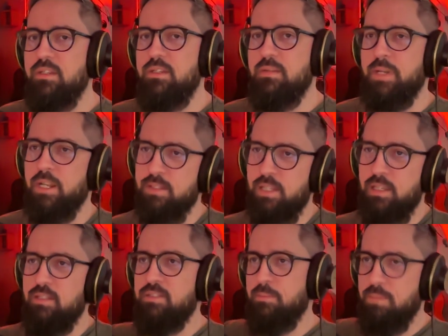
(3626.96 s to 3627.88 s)
but I think
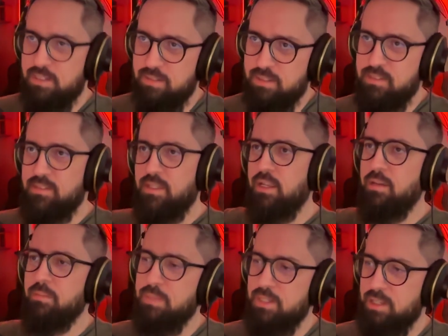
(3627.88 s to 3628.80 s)
it's a bit this thing a
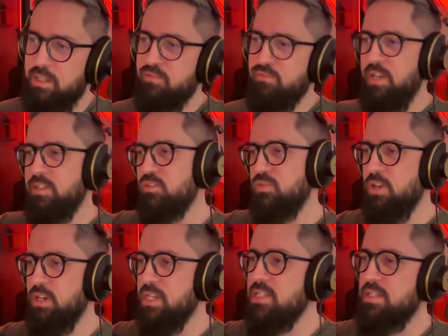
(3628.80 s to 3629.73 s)
bit advanced for
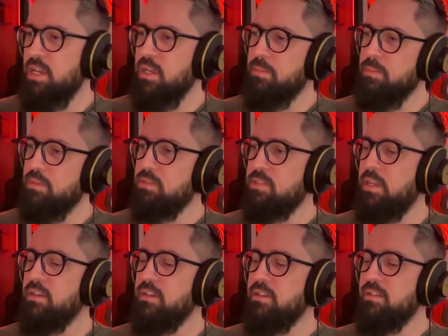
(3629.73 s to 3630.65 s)
his time. It's like,
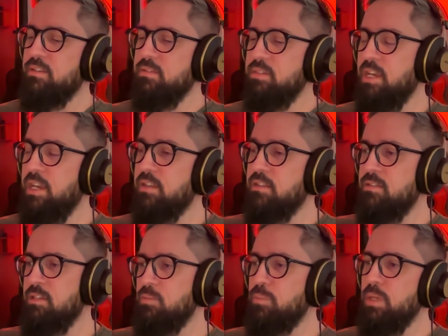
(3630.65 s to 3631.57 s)
yeah,
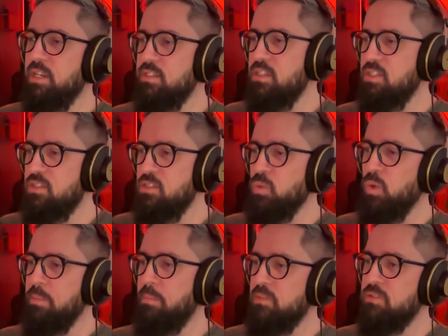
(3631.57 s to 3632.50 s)
not because it's but,
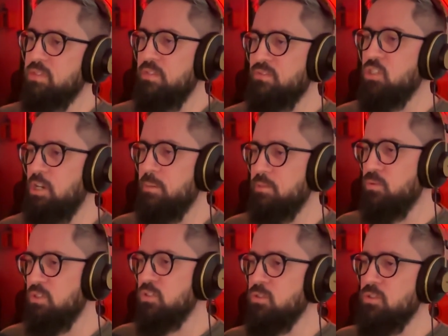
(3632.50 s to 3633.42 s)
doable. Steve Jobs
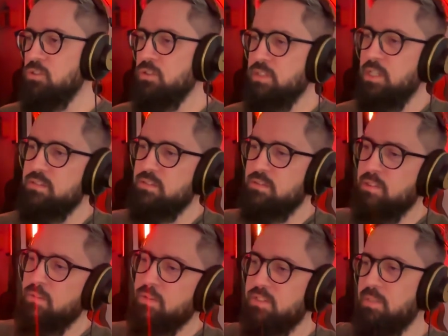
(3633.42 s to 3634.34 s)
was good on that. There
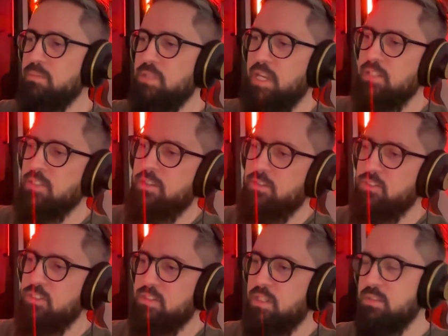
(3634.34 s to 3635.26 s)
was some
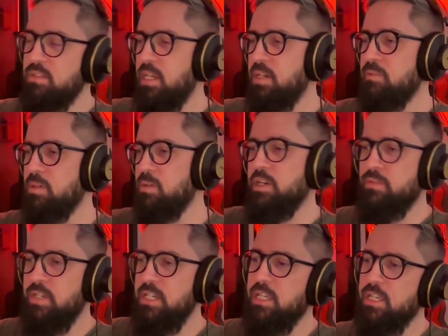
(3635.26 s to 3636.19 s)
technologies that they were
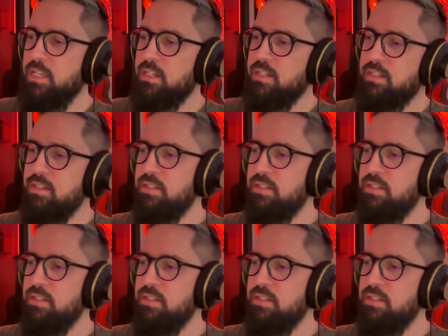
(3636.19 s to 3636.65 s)
already here,